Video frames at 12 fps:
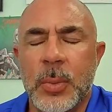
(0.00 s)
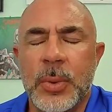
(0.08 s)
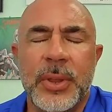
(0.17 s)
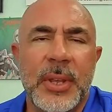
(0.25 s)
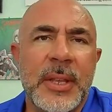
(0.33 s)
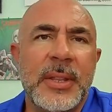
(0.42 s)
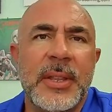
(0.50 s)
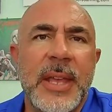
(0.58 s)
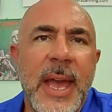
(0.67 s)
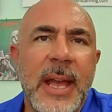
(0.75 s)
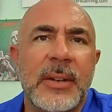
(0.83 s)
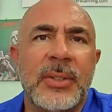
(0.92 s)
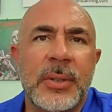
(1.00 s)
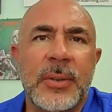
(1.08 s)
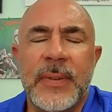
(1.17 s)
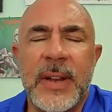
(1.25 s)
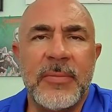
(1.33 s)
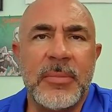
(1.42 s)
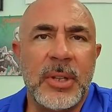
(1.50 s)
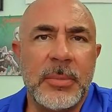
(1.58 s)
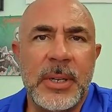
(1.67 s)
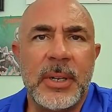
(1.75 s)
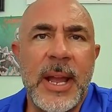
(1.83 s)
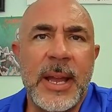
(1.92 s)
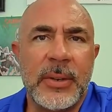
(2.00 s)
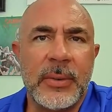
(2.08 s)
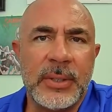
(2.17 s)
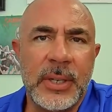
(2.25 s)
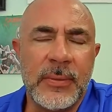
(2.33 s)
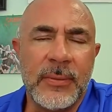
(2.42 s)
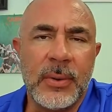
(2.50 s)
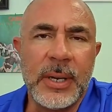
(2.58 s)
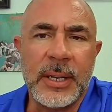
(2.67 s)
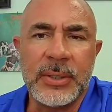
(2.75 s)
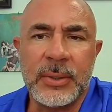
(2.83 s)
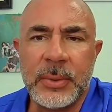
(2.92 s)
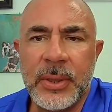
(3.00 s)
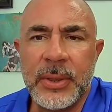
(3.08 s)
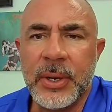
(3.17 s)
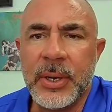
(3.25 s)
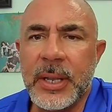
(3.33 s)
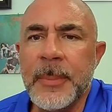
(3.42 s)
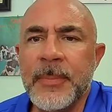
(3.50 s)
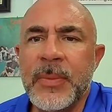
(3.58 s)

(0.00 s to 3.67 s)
within that 2 to 5 millimeter accuracy for an X330.